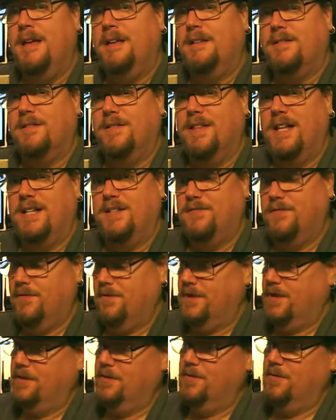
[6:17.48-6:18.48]
So that's
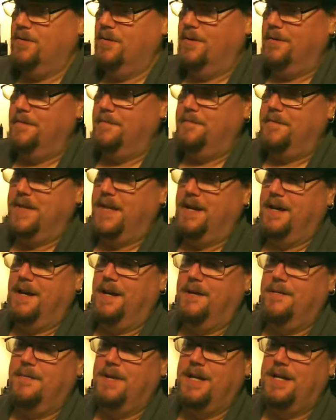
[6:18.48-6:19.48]
very cool.
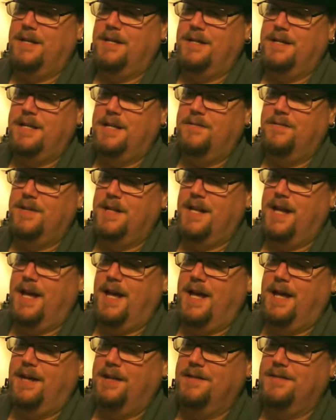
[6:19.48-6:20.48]
And it even
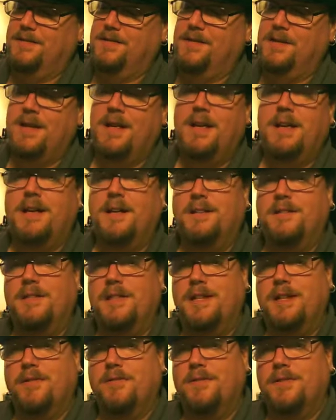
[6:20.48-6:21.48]
has
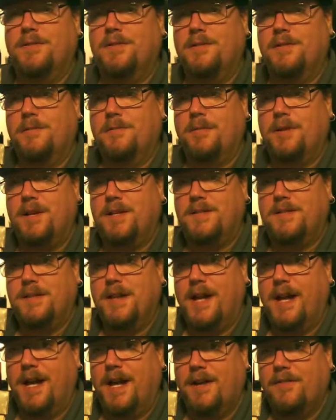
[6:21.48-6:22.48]
the original price
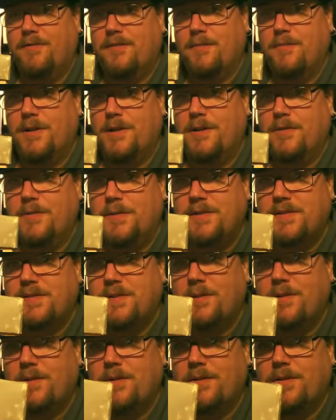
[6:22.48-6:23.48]
tag from when it was
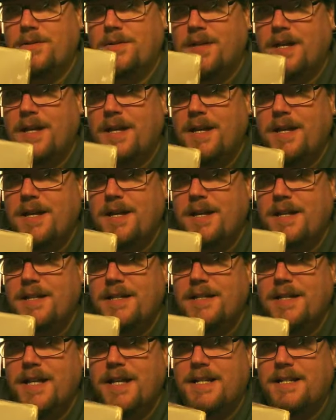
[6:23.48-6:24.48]
sold
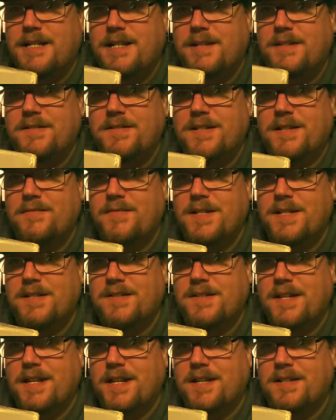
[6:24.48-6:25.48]
in
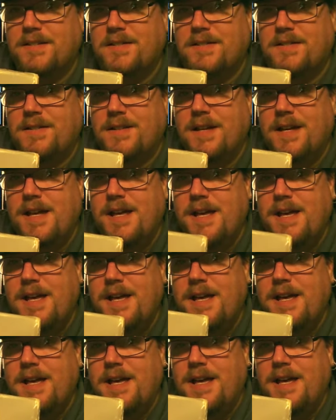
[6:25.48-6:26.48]
1976
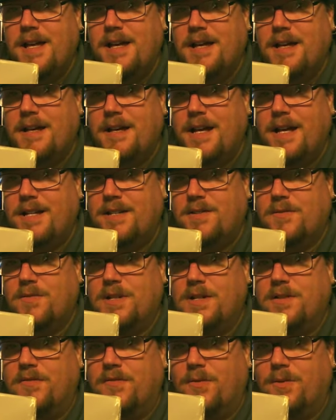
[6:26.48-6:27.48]
at
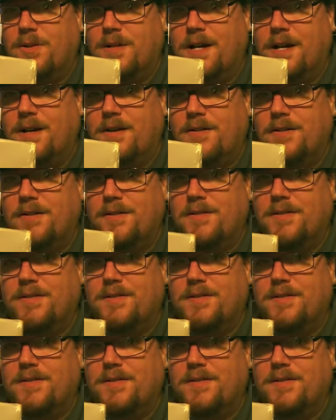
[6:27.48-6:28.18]
$24.